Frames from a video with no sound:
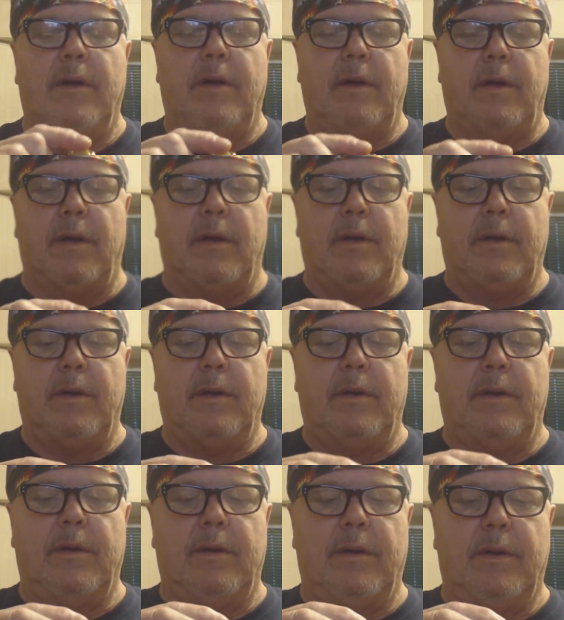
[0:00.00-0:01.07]
Huh.
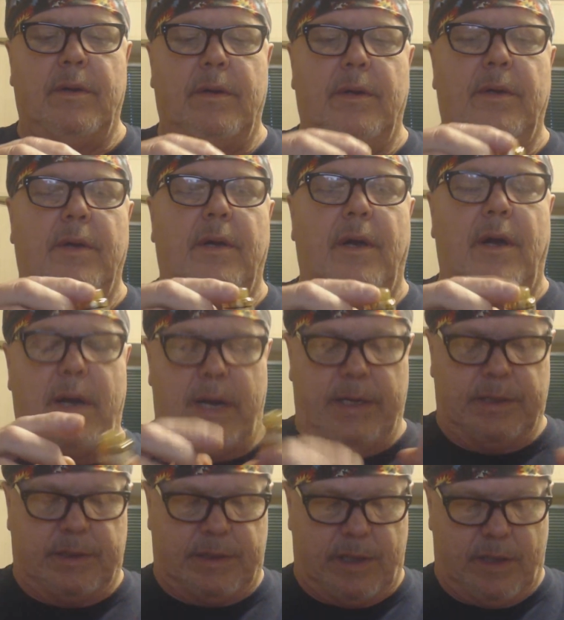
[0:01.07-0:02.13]

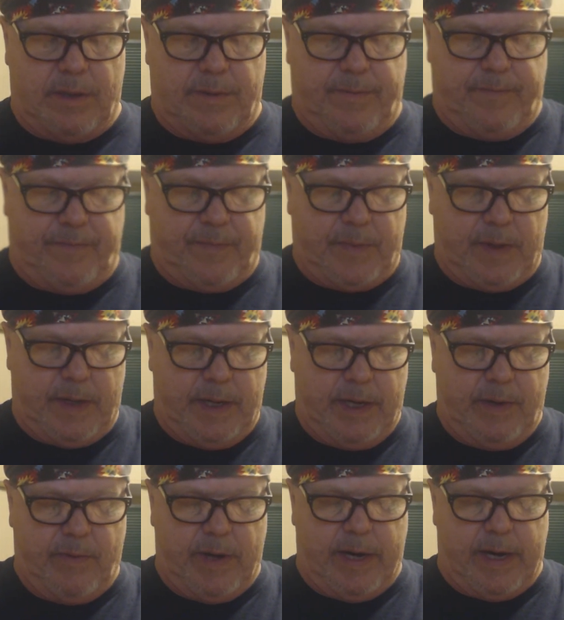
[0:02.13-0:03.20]
Alright, so
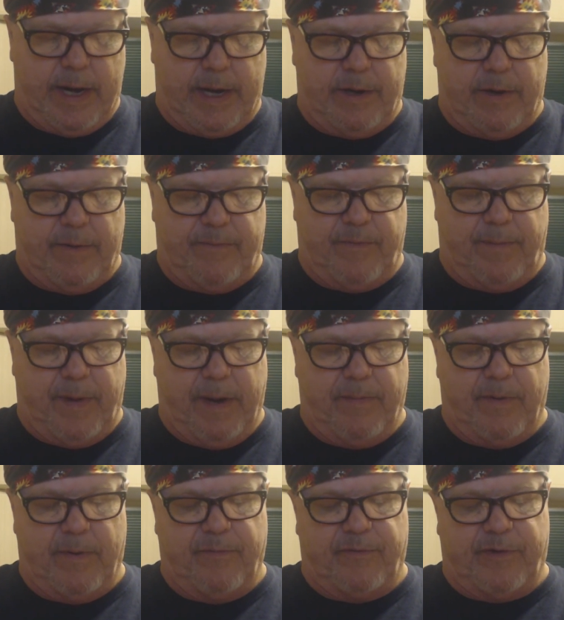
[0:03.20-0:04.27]
anyway, I don't know if you
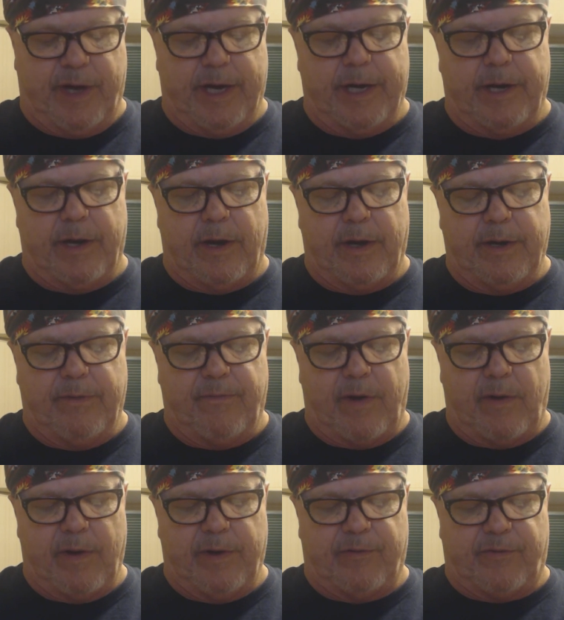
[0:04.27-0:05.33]
people have seen it. You've
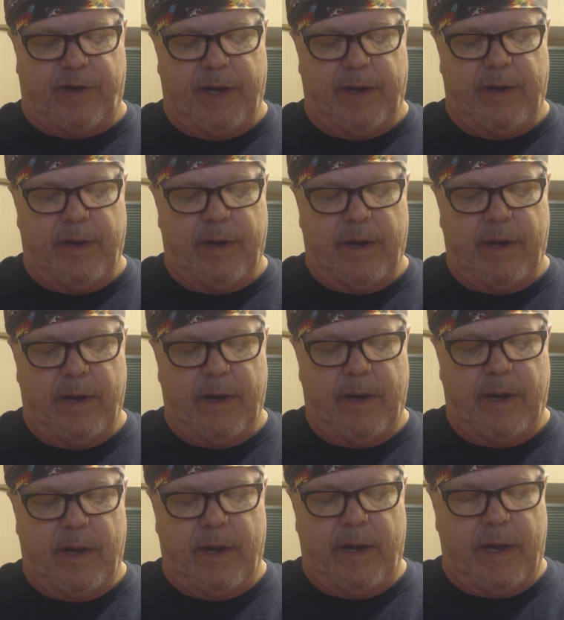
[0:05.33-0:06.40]
already seen
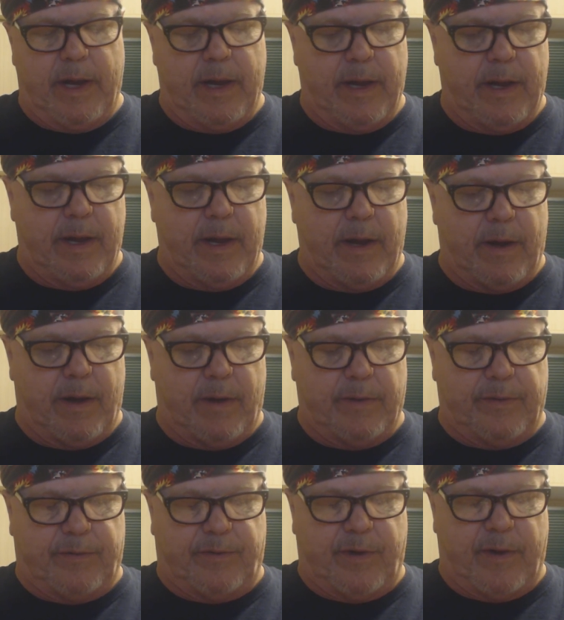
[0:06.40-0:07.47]

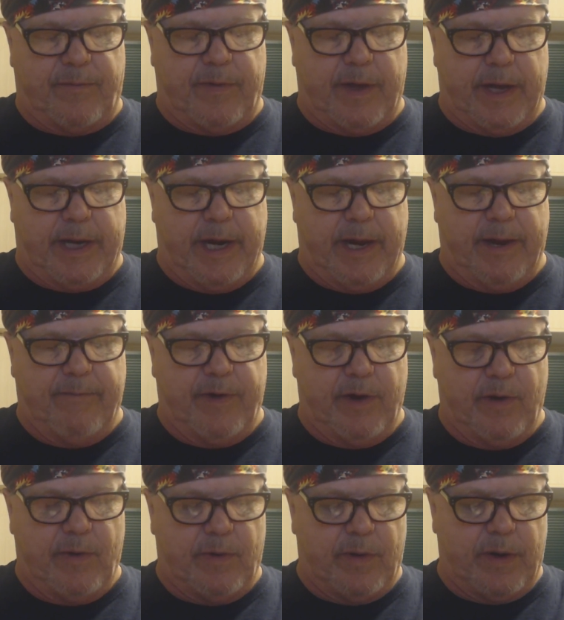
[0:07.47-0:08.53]
all the stuff that they give
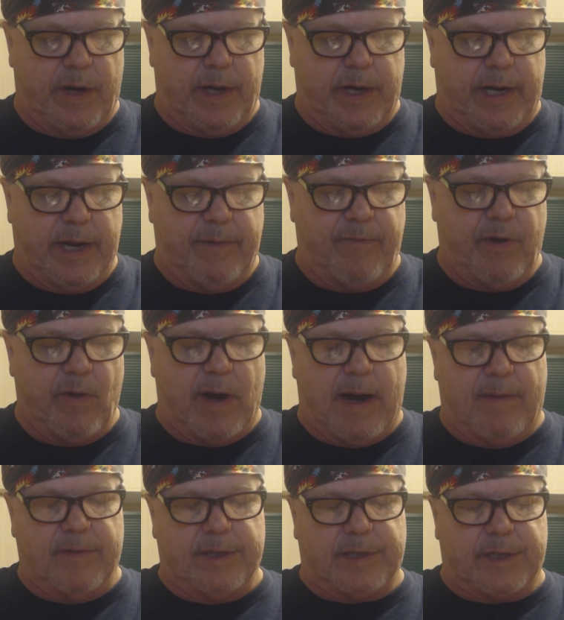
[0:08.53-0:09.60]
you. And they give you
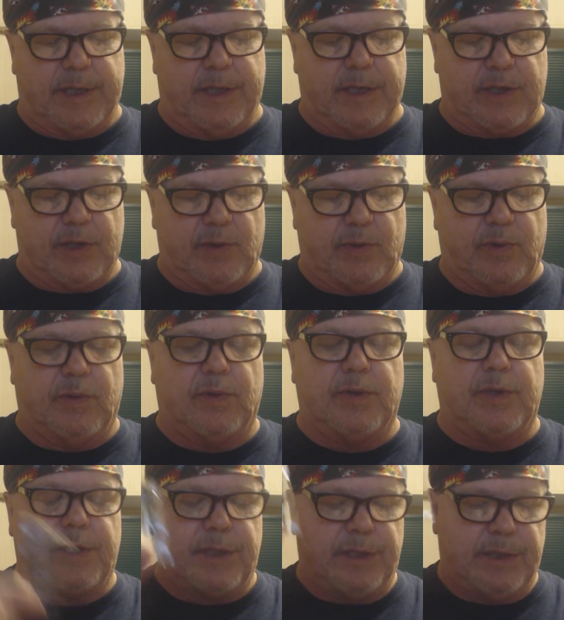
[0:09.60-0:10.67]
obviously the
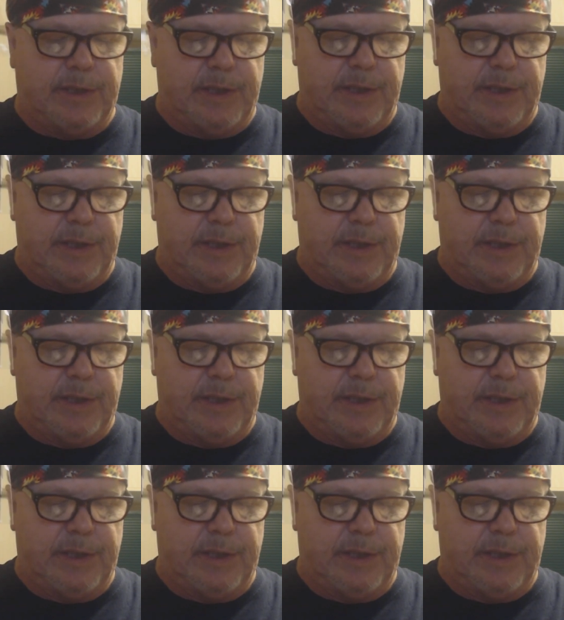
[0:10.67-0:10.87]
tools,